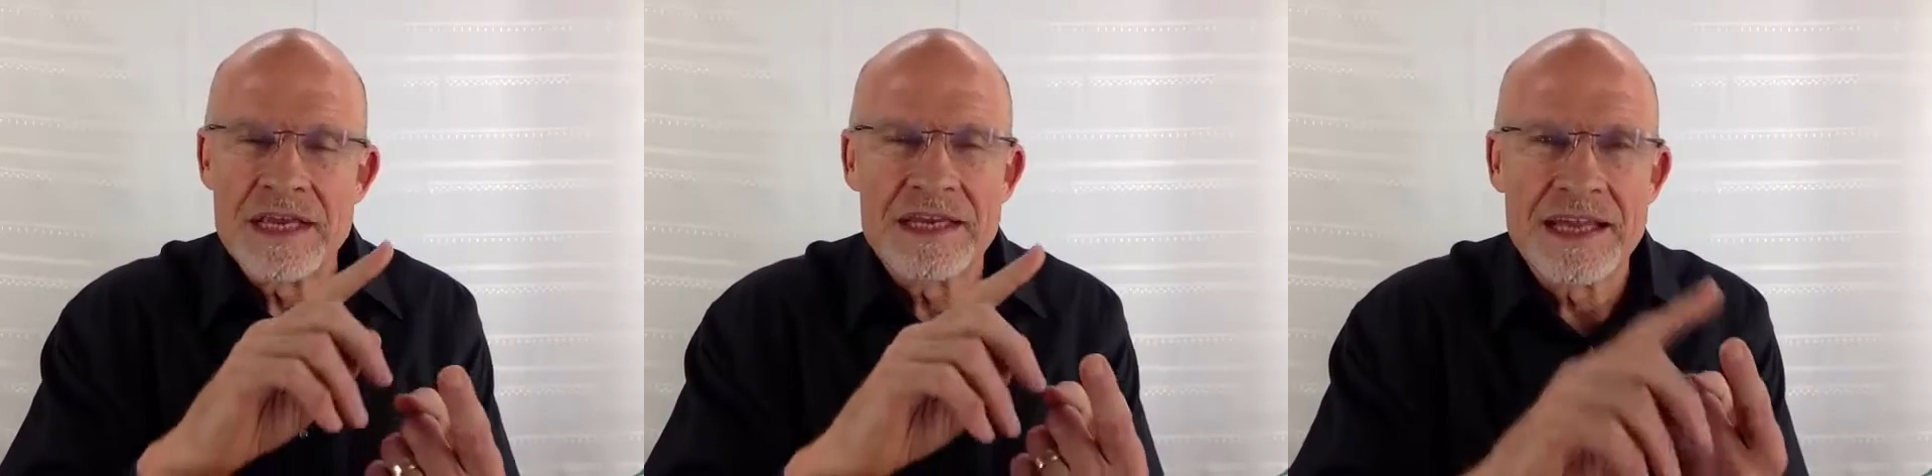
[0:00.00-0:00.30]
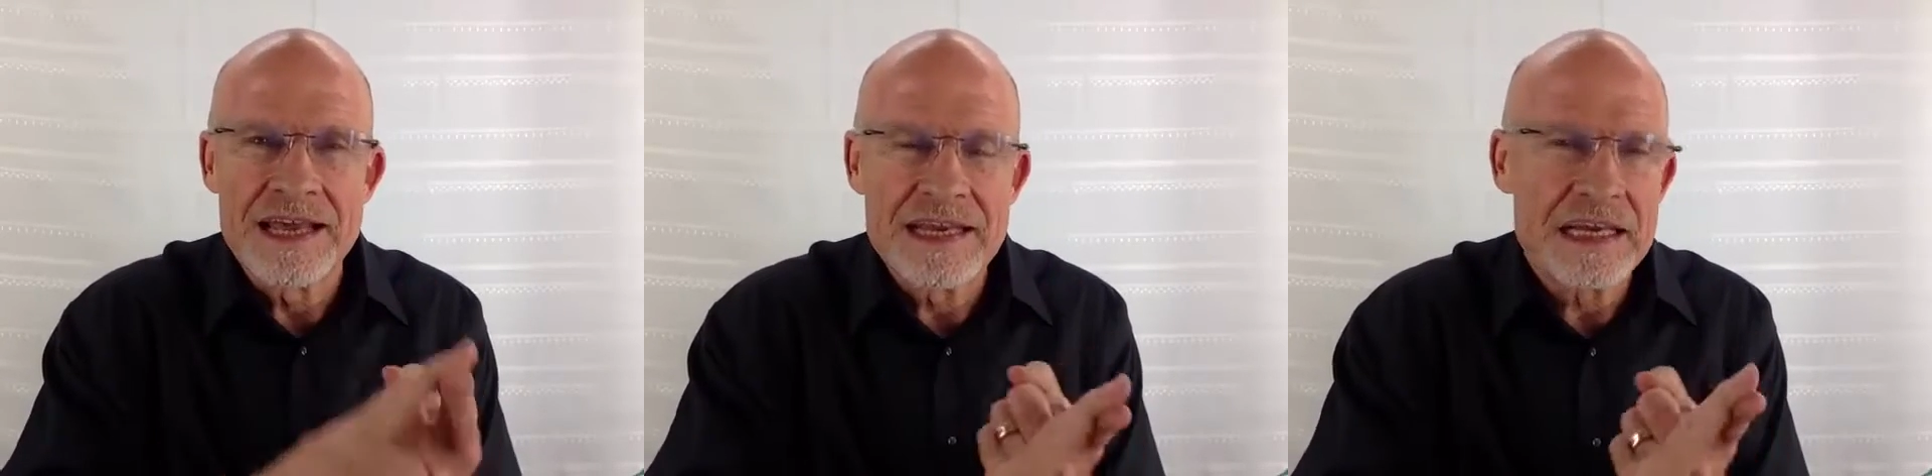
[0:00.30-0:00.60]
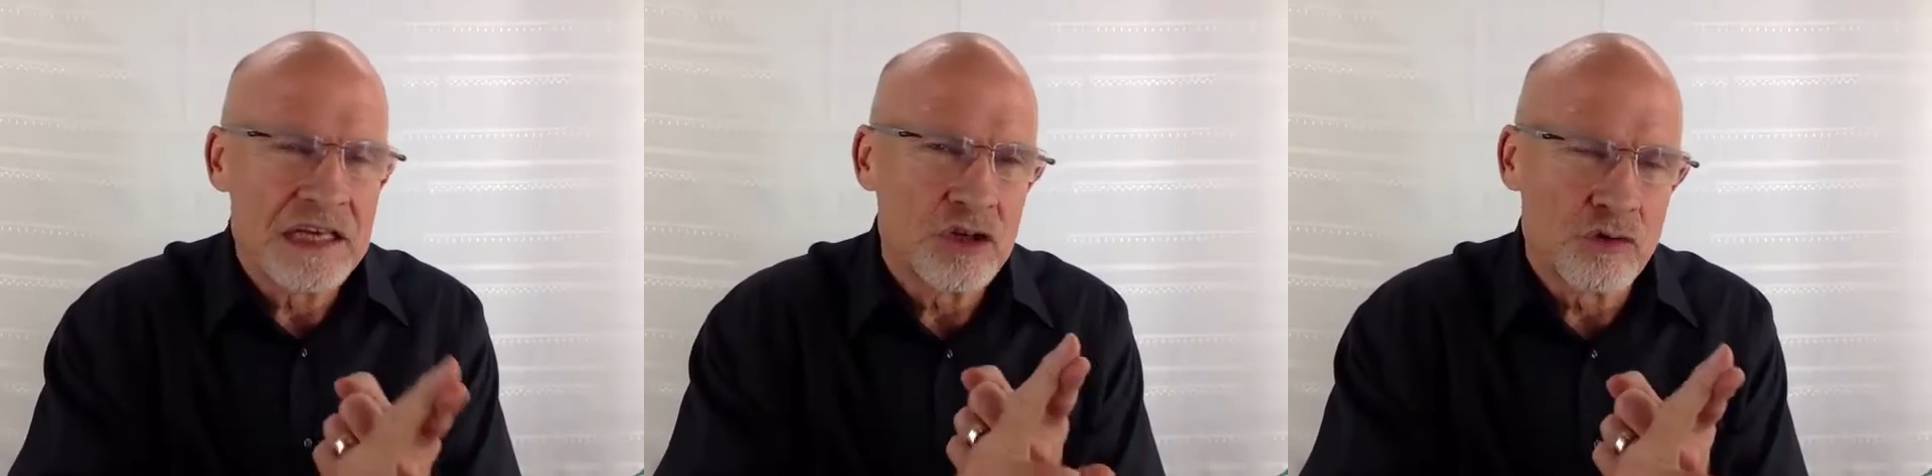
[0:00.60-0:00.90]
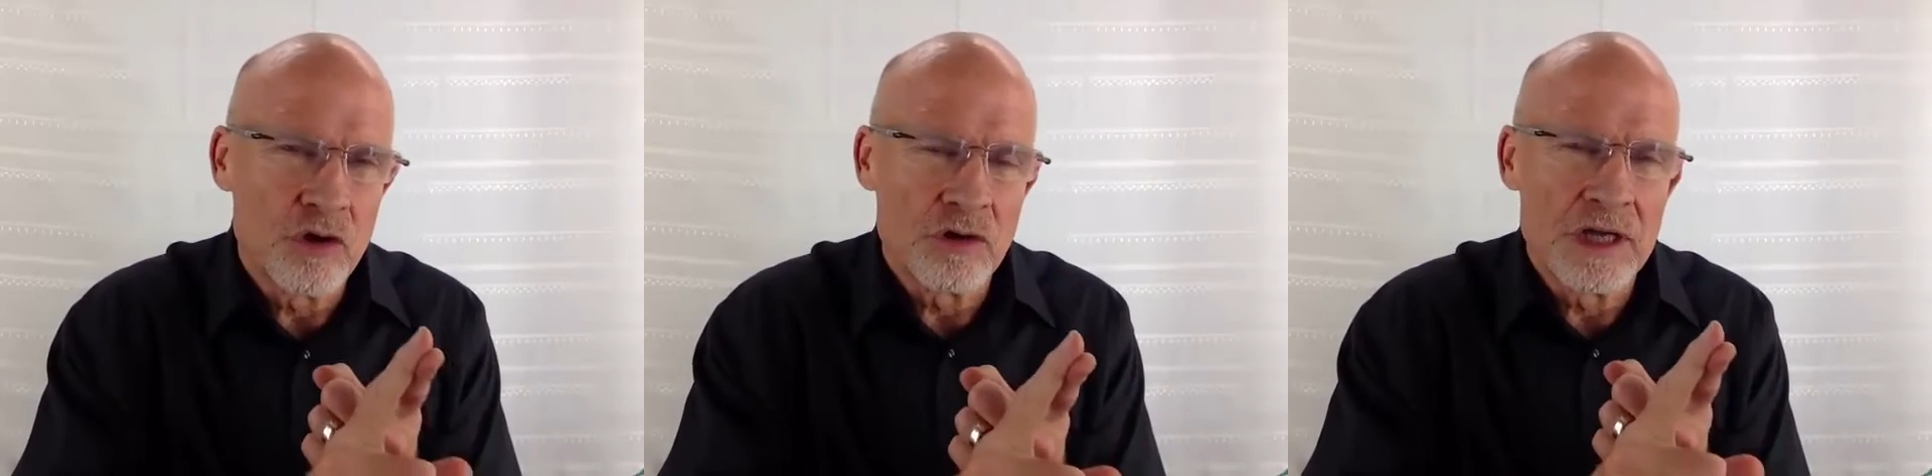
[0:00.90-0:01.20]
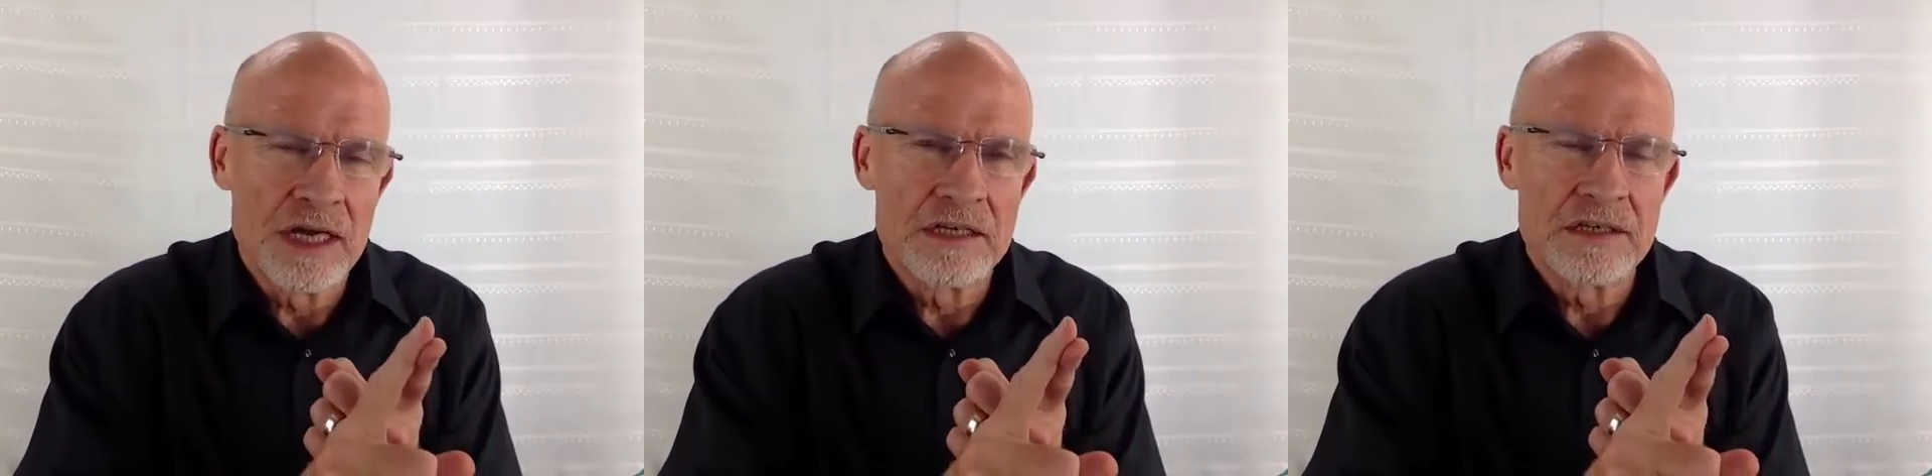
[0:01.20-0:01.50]
can let it control
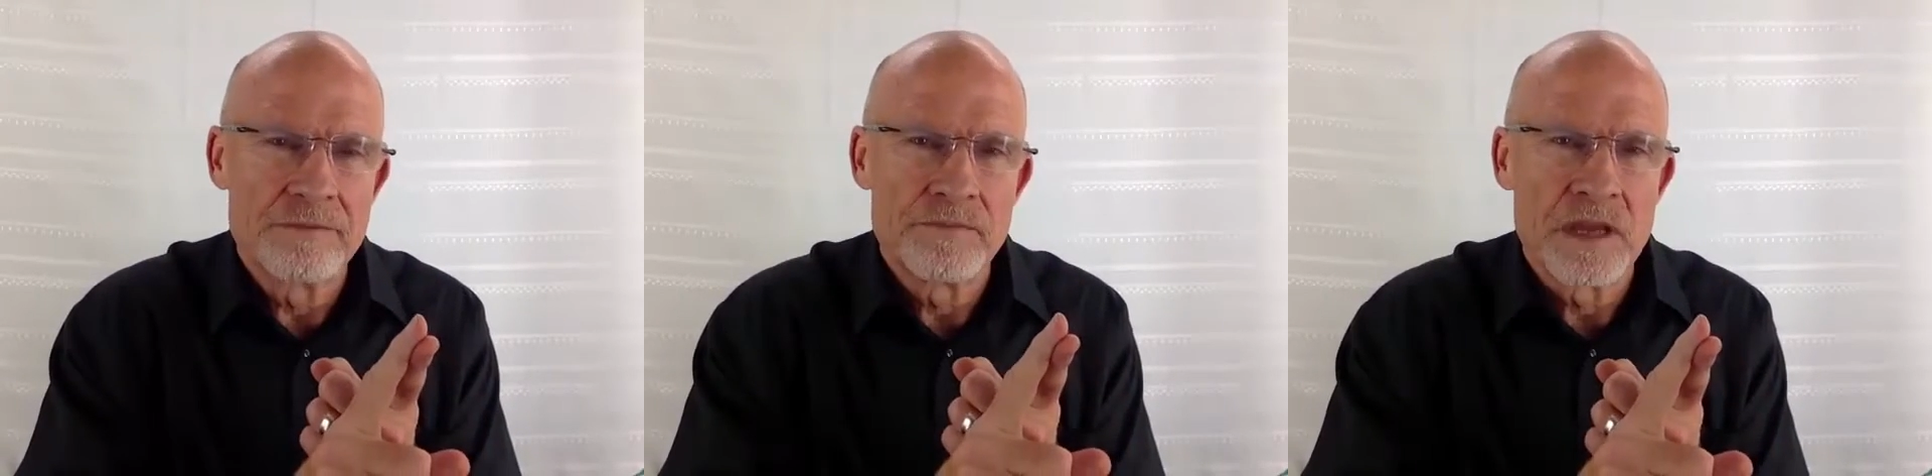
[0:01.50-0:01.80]
us.